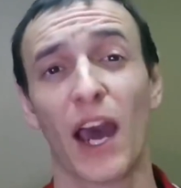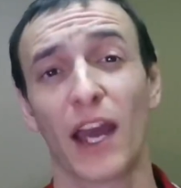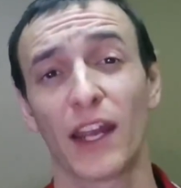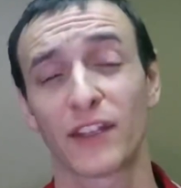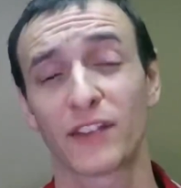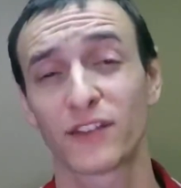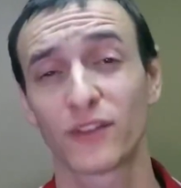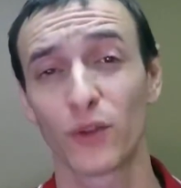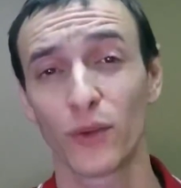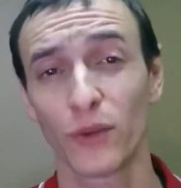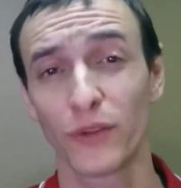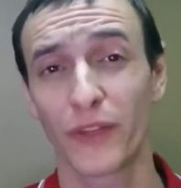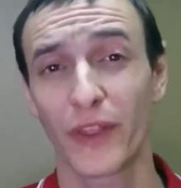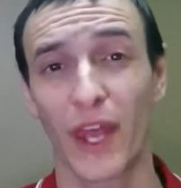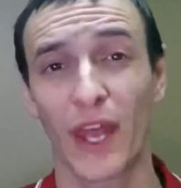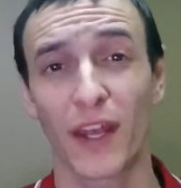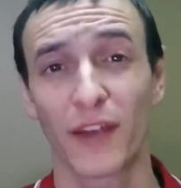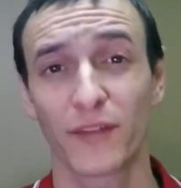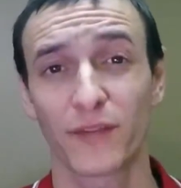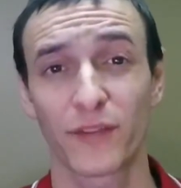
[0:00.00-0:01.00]
I sold
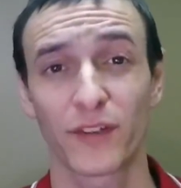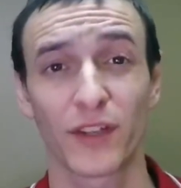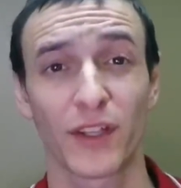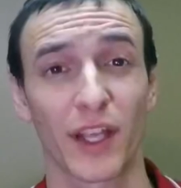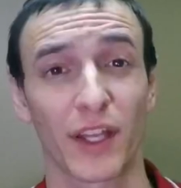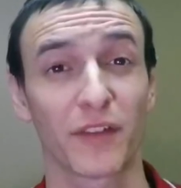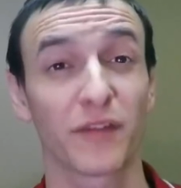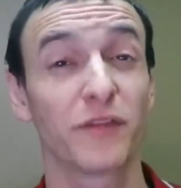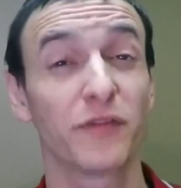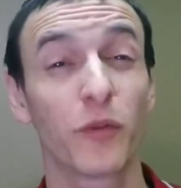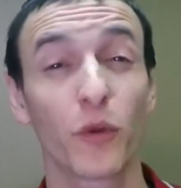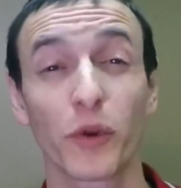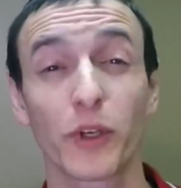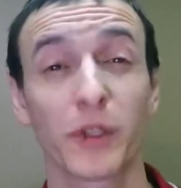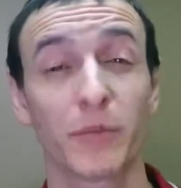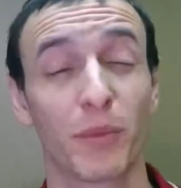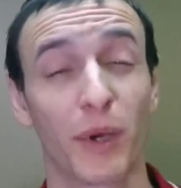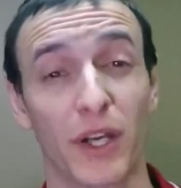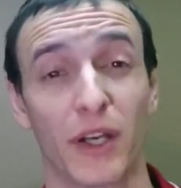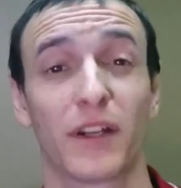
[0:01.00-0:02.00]
that for like
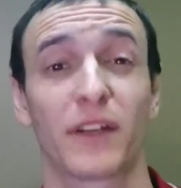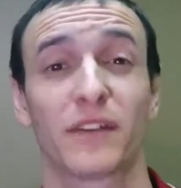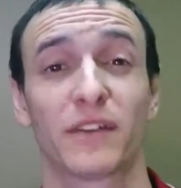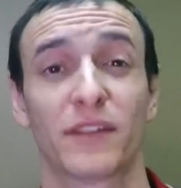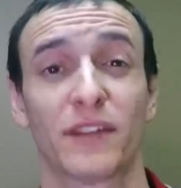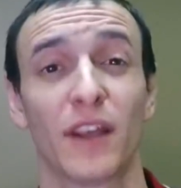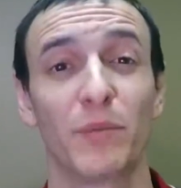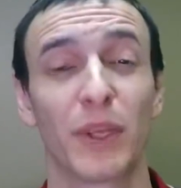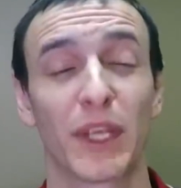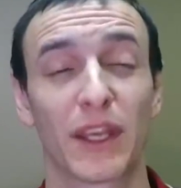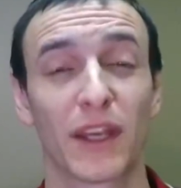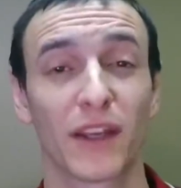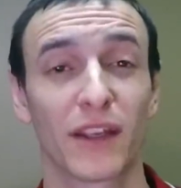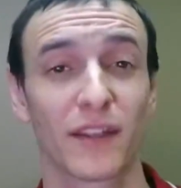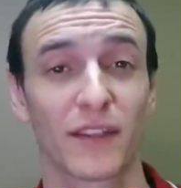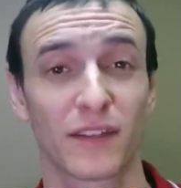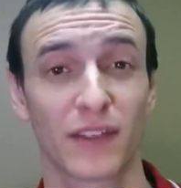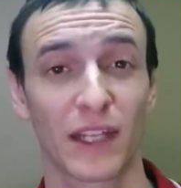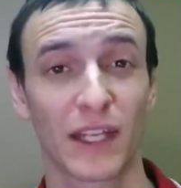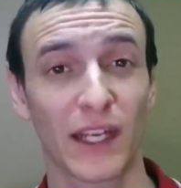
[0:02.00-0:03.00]
$40
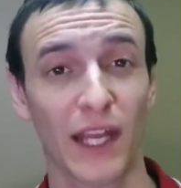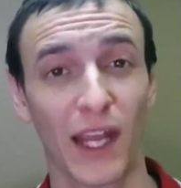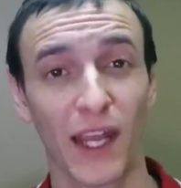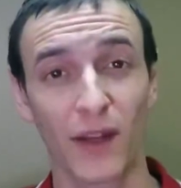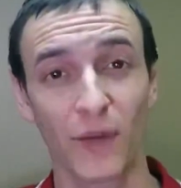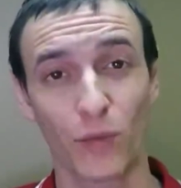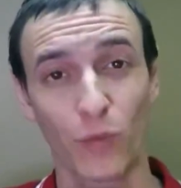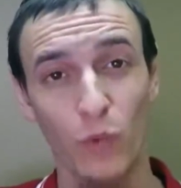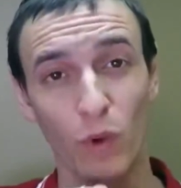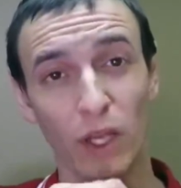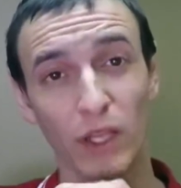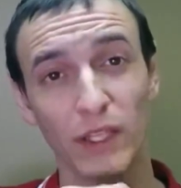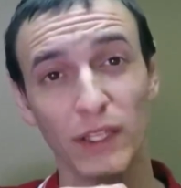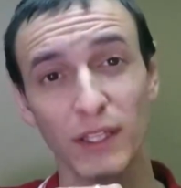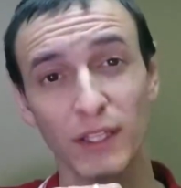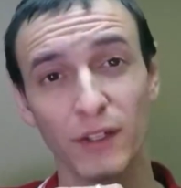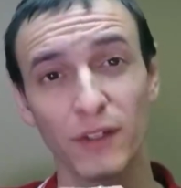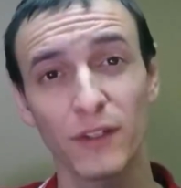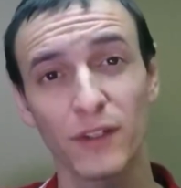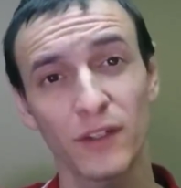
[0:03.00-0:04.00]
because it had one
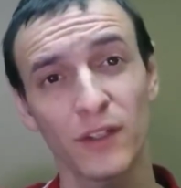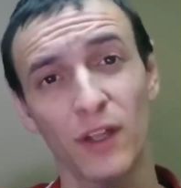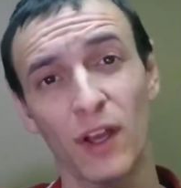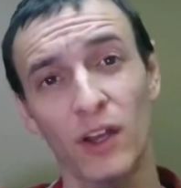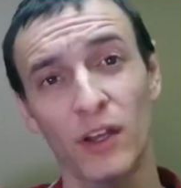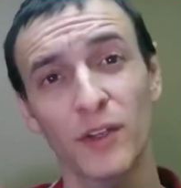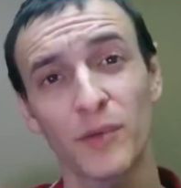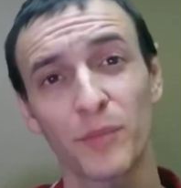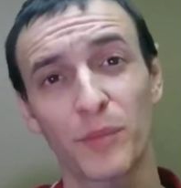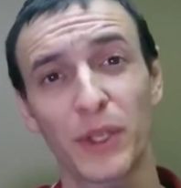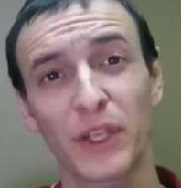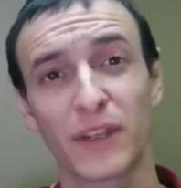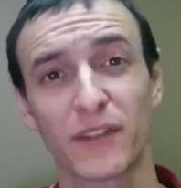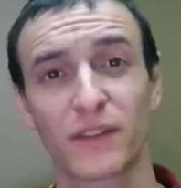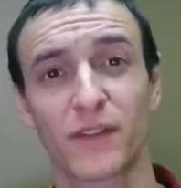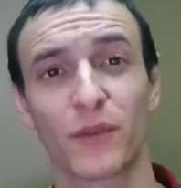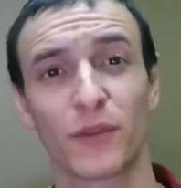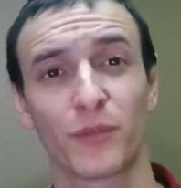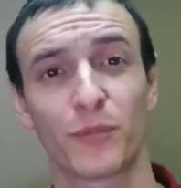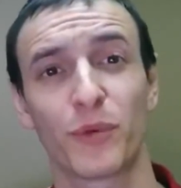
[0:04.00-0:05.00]
little arm
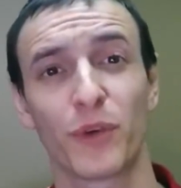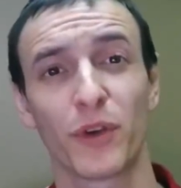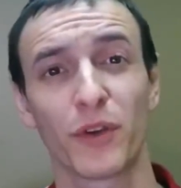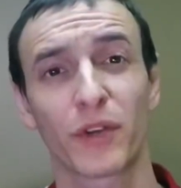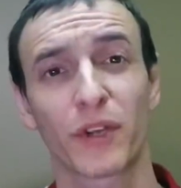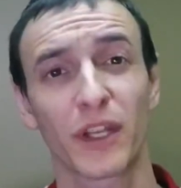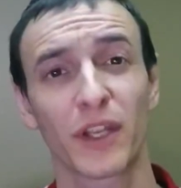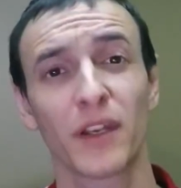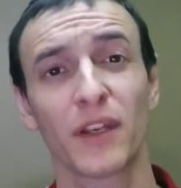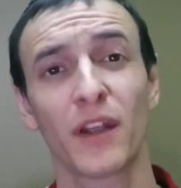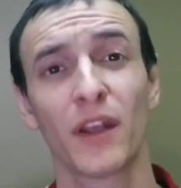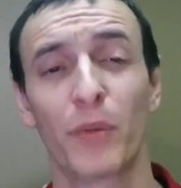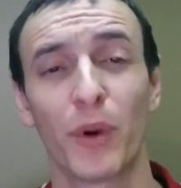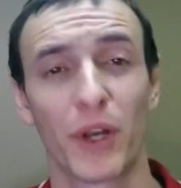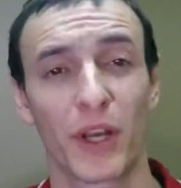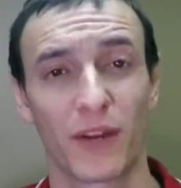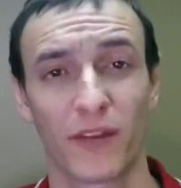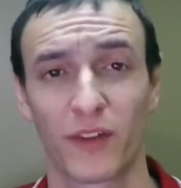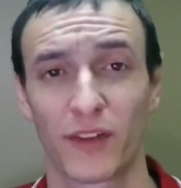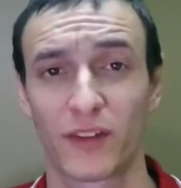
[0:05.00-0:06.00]
piece that was broken,
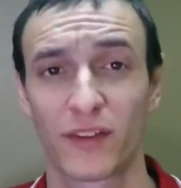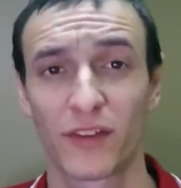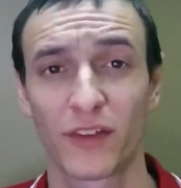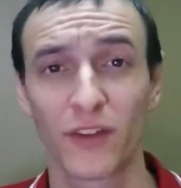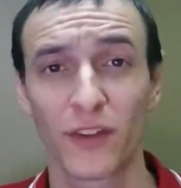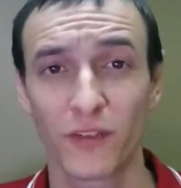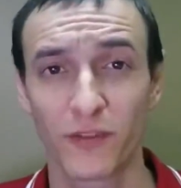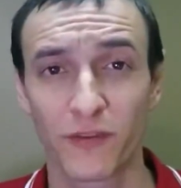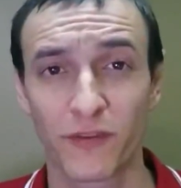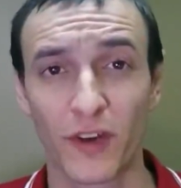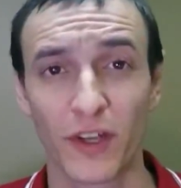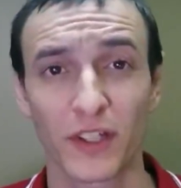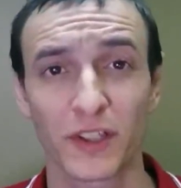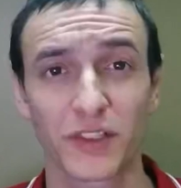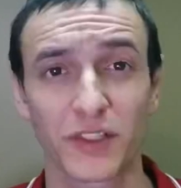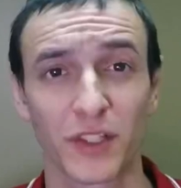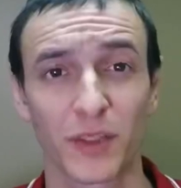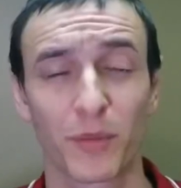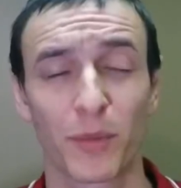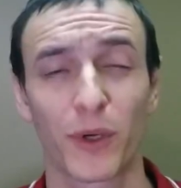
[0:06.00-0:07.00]
but it still
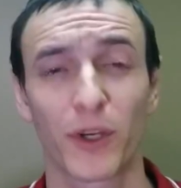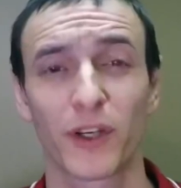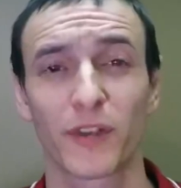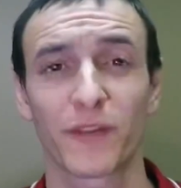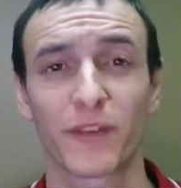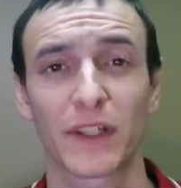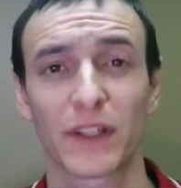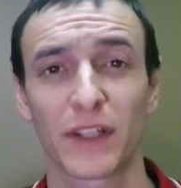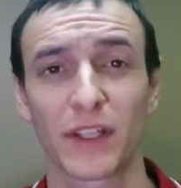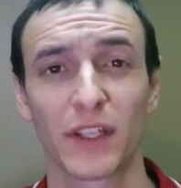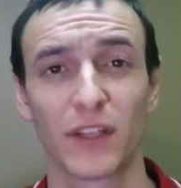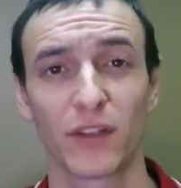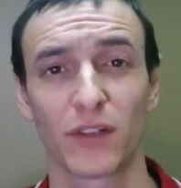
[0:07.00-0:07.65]
functioned perfectly.